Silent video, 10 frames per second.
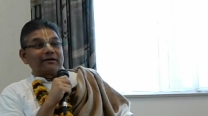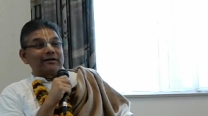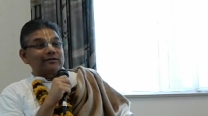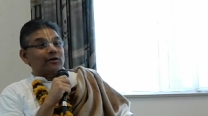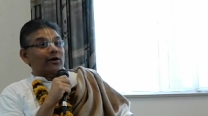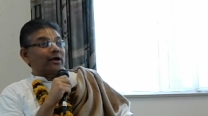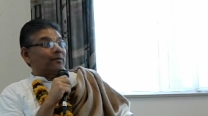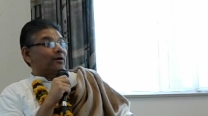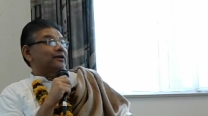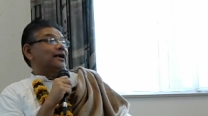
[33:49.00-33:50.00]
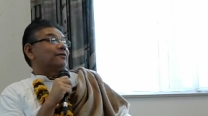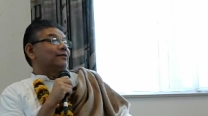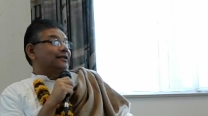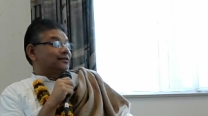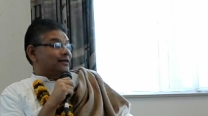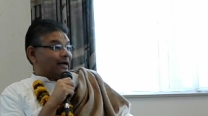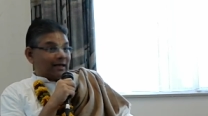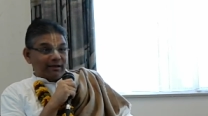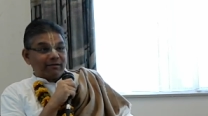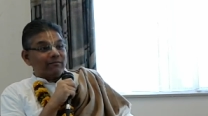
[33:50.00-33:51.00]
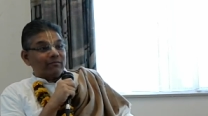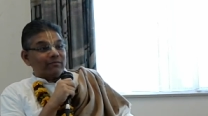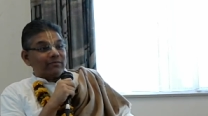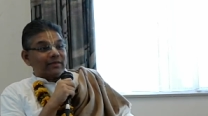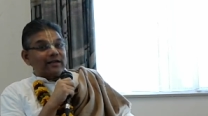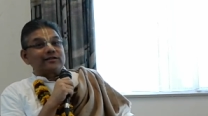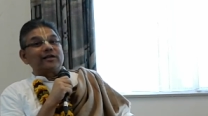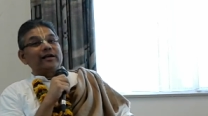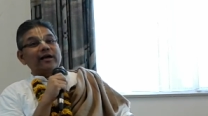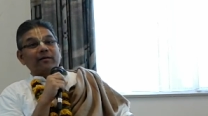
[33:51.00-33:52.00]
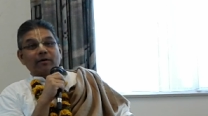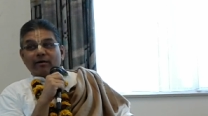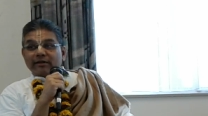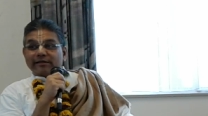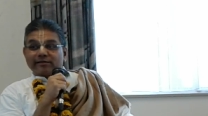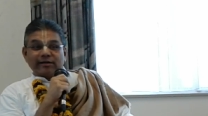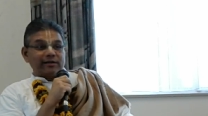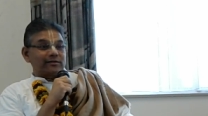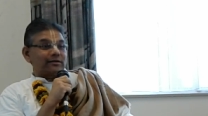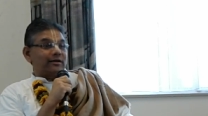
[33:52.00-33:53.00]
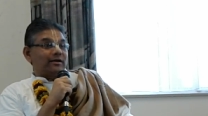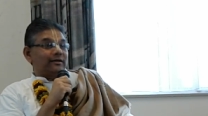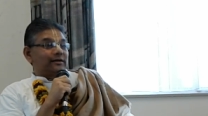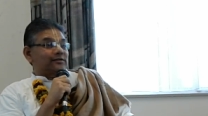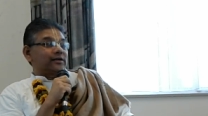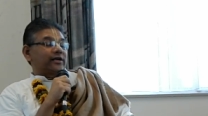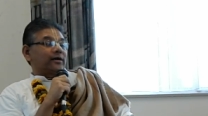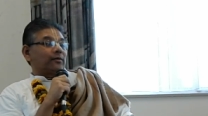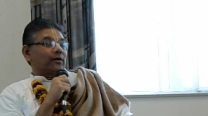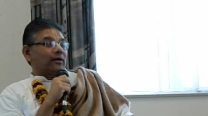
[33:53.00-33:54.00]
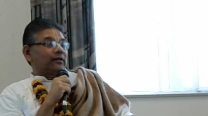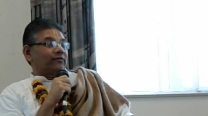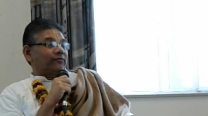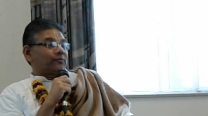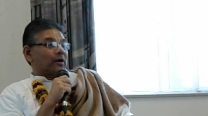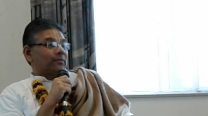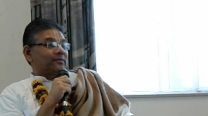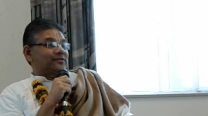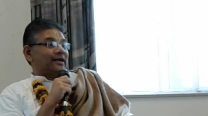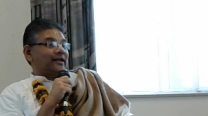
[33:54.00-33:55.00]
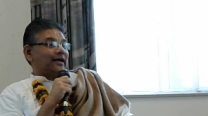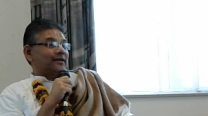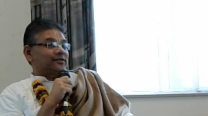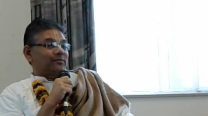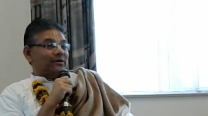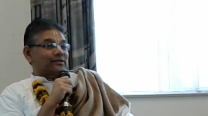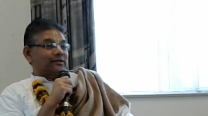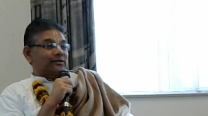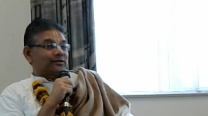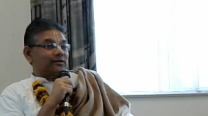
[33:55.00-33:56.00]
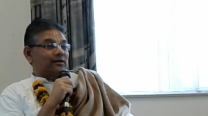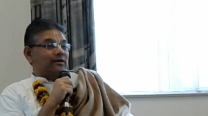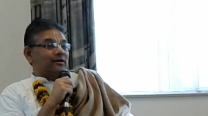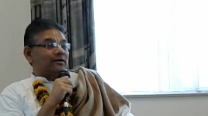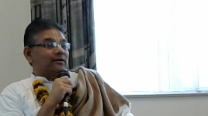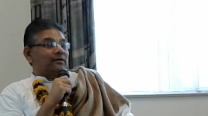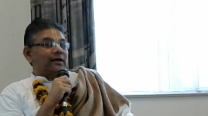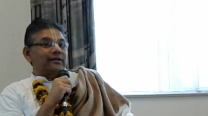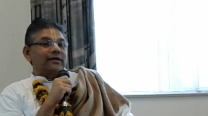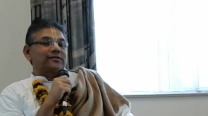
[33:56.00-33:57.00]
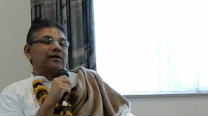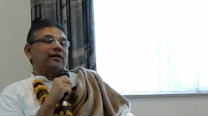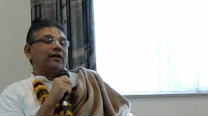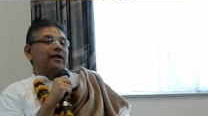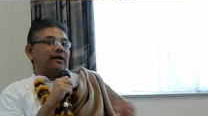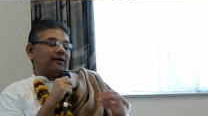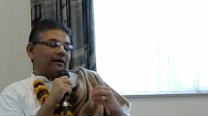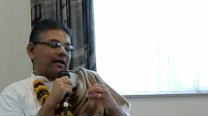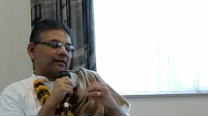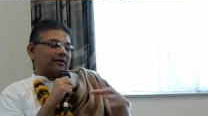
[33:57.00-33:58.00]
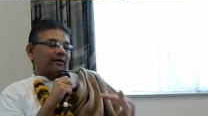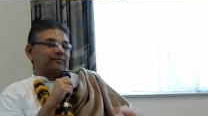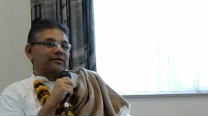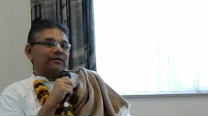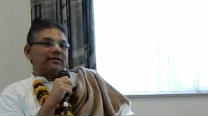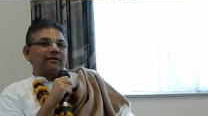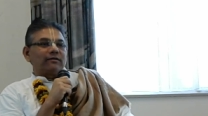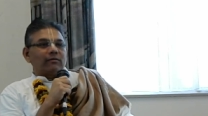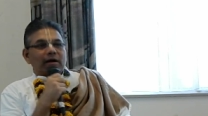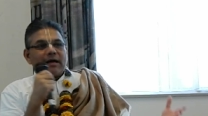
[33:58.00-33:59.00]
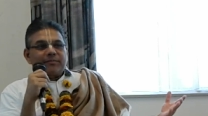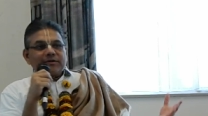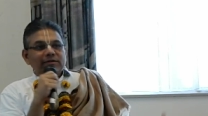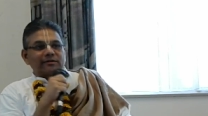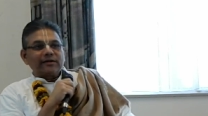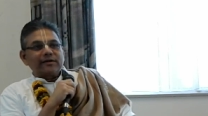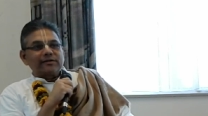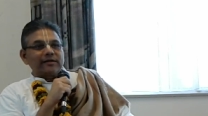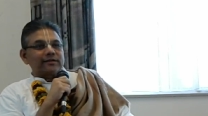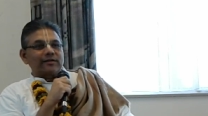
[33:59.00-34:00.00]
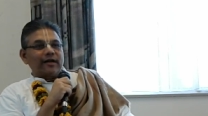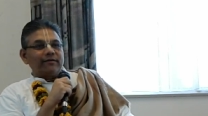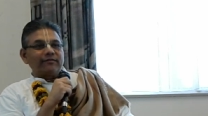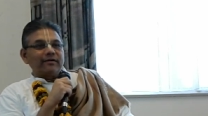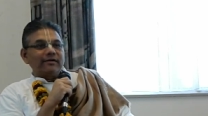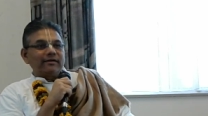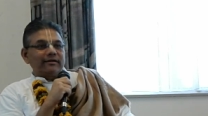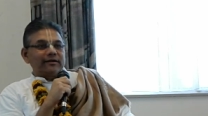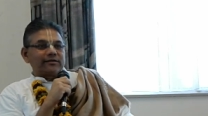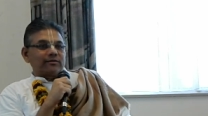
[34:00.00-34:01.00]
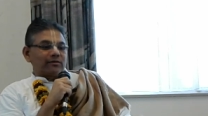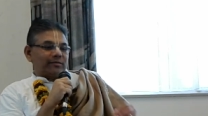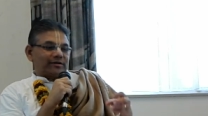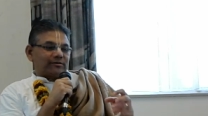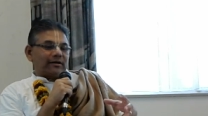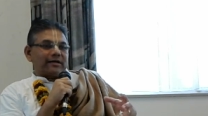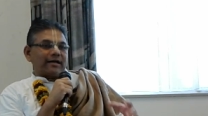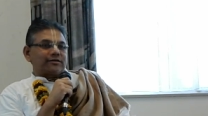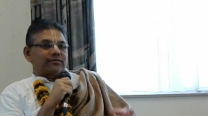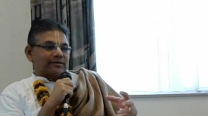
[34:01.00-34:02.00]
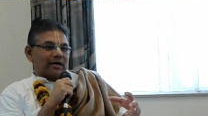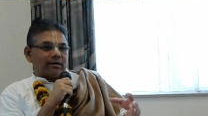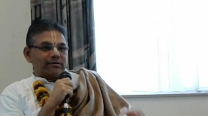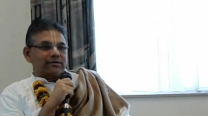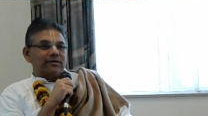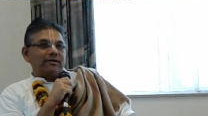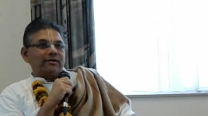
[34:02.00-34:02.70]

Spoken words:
He's talking about that when he's dying. He's thinking about all these things. He's thinking about all the problems that he has in business. And then suddenly death comes. What happens? In his next life, he's going to be so attached to his house.